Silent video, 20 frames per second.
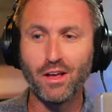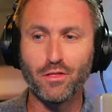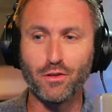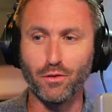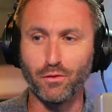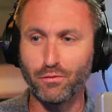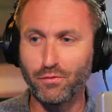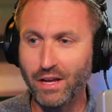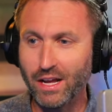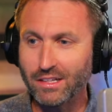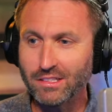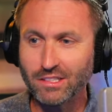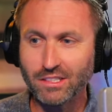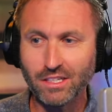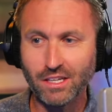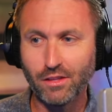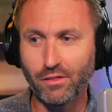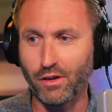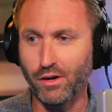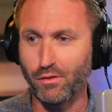They're
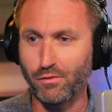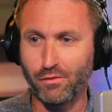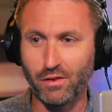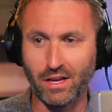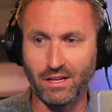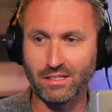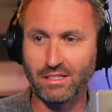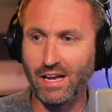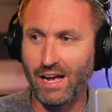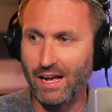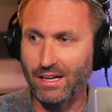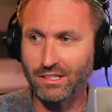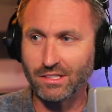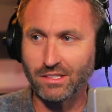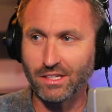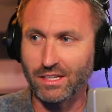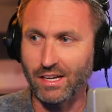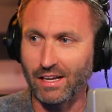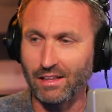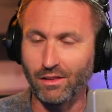fancy. They're
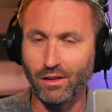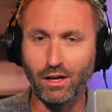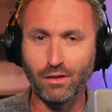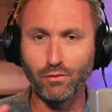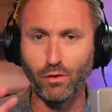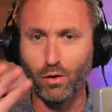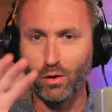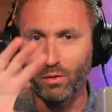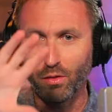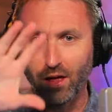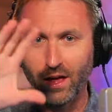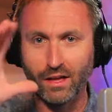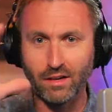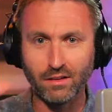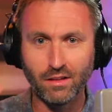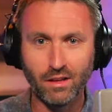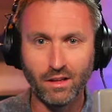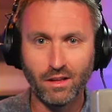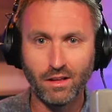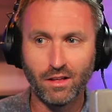fantastic. I love all that
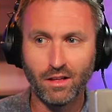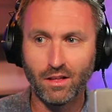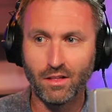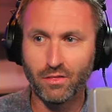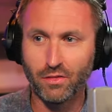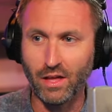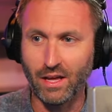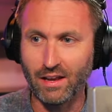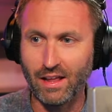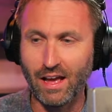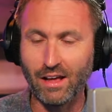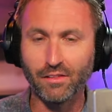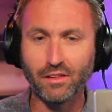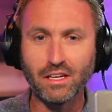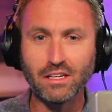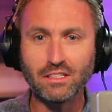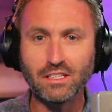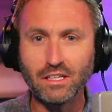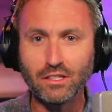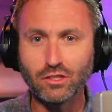
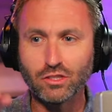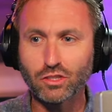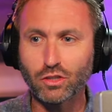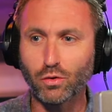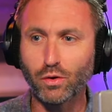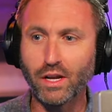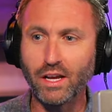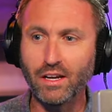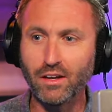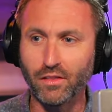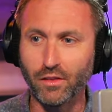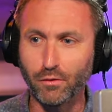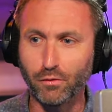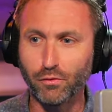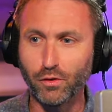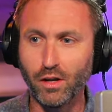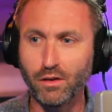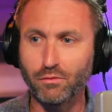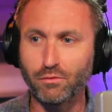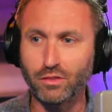LED screen on the
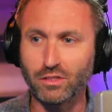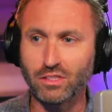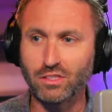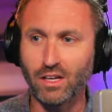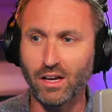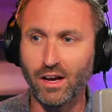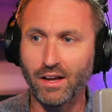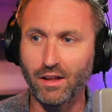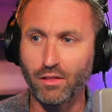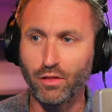front facade.